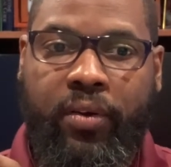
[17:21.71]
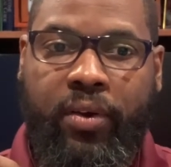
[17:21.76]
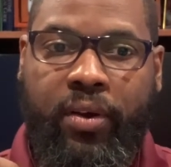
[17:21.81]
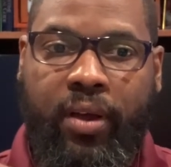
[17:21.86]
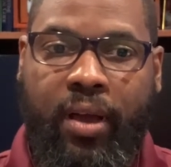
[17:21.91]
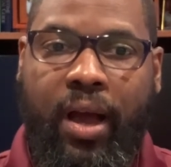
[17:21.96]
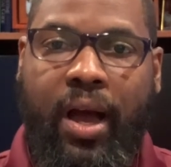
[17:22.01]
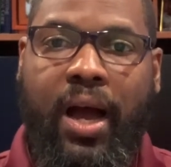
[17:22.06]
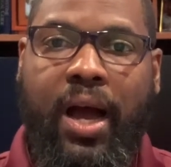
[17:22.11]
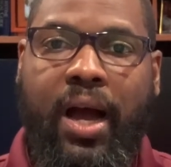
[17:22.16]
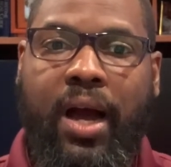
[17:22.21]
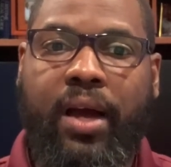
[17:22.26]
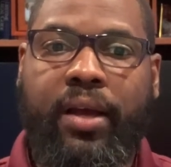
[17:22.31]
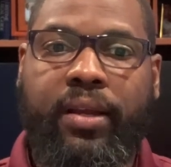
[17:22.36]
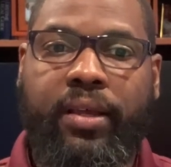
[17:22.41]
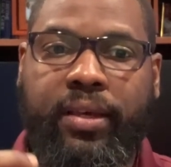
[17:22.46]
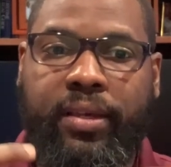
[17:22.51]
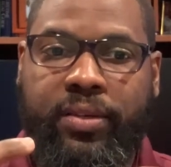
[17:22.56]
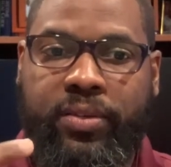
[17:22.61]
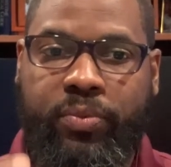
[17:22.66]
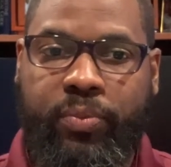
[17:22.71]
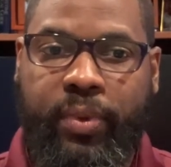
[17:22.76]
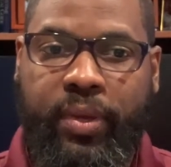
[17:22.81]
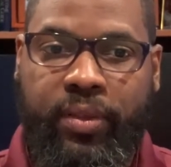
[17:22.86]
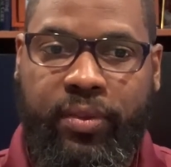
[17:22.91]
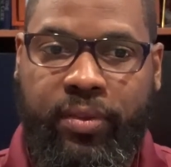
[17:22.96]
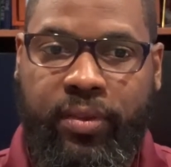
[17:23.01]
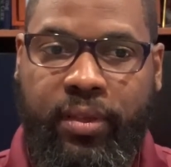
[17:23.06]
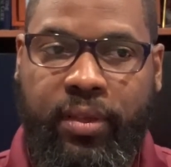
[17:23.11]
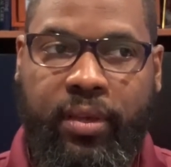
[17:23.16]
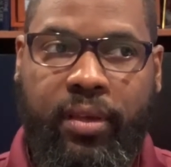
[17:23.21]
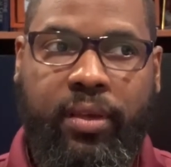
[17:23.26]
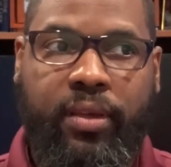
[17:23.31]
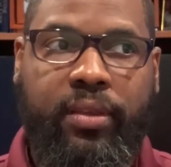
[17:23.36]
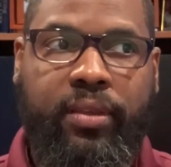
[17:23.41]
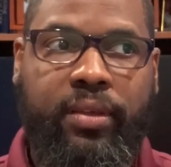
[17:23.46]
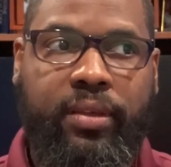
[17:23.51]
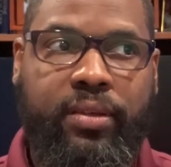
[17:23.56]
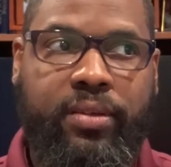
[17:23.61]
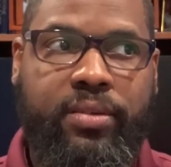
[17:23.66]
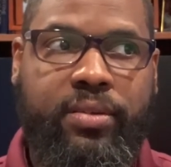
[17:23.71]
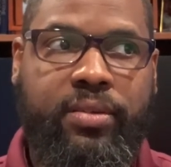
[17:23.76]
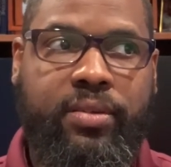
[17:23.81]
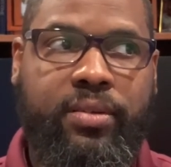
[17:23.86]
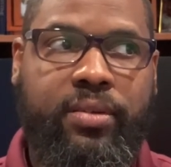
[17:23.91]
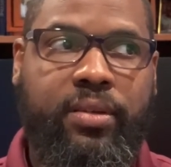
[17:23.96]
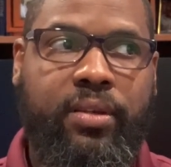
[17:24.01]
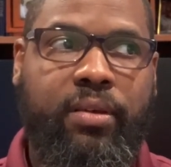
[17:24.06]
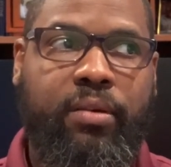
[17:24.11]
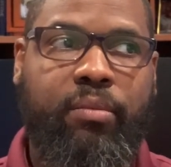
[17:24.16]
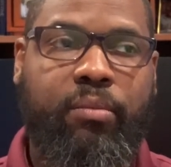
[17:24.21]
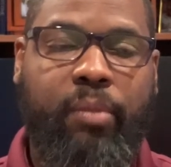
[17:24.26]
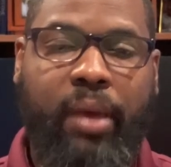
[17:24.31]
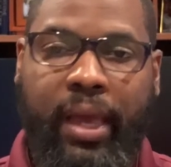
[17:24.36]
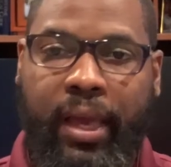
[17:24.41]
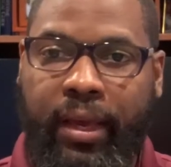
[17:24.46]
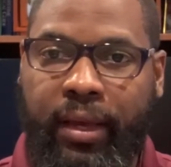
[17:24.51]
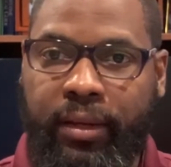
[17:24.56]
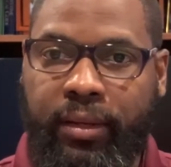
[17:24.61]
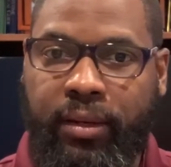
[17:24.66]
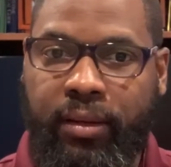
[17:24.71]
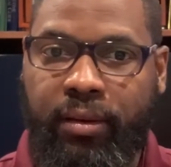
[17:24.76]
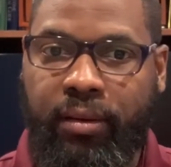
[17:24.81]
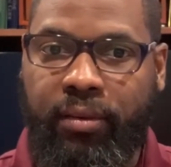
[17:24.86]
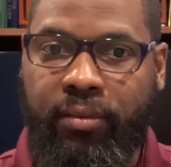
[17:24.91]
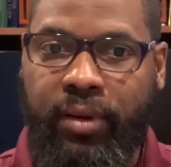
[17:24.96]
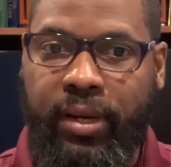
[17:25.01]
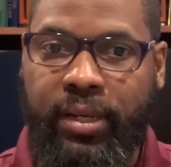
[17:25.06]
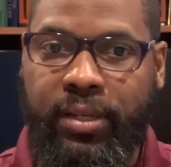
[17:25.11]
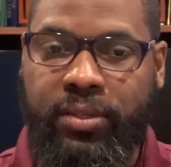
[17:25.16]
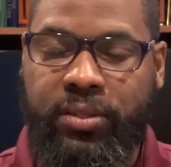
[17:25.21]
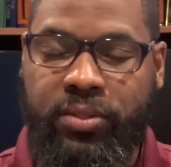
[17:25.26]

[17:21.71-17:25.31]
God is with this man, right?